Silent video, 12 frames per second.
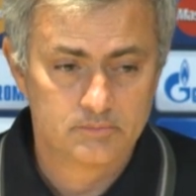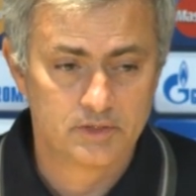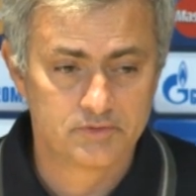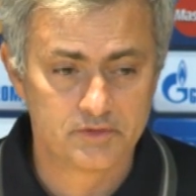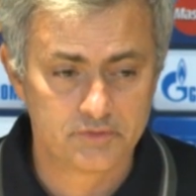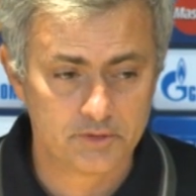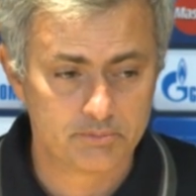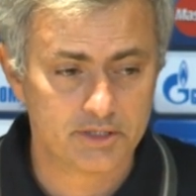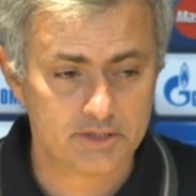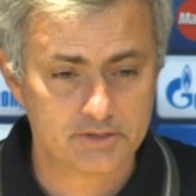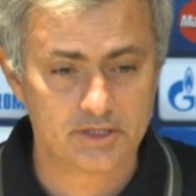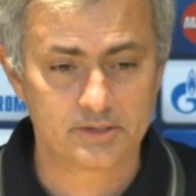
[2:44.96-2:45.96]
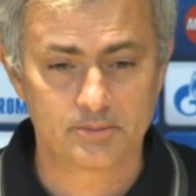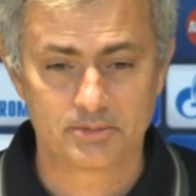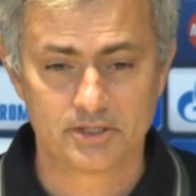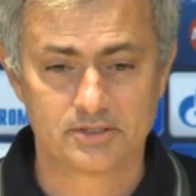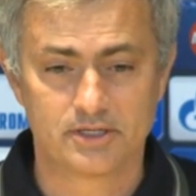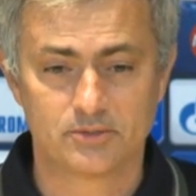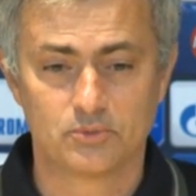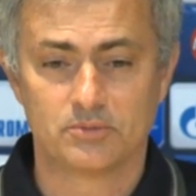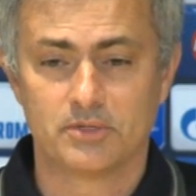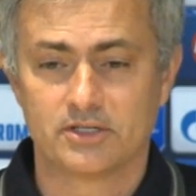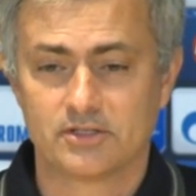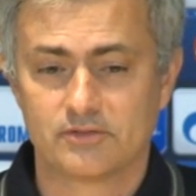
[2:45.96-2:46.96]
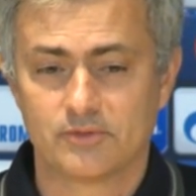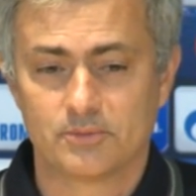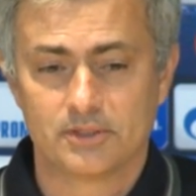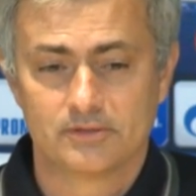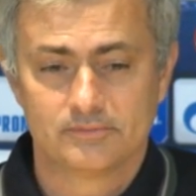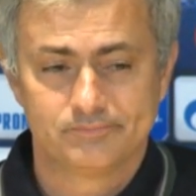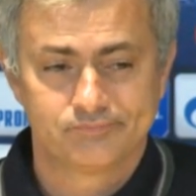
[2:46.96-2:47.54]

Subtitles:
My favourite players are the players that win matches for me.